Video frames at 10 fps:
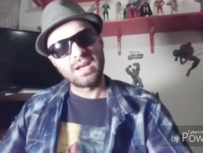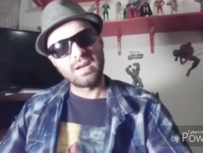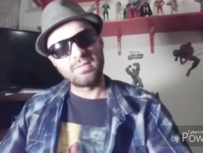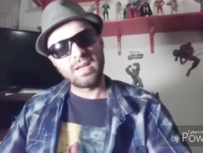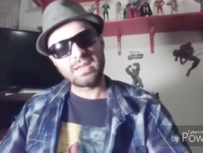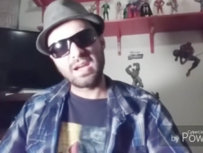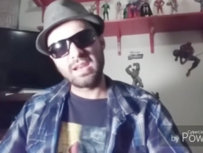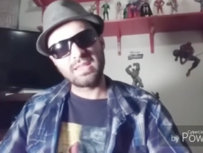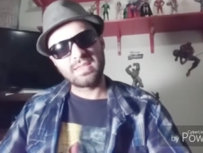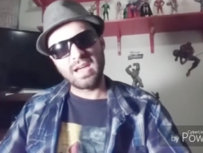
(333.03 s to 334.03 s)
an
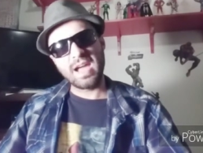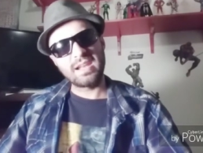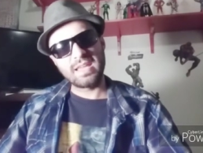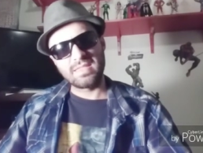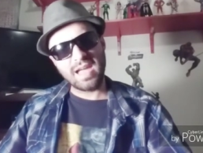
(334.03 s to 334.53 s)
iconic guy like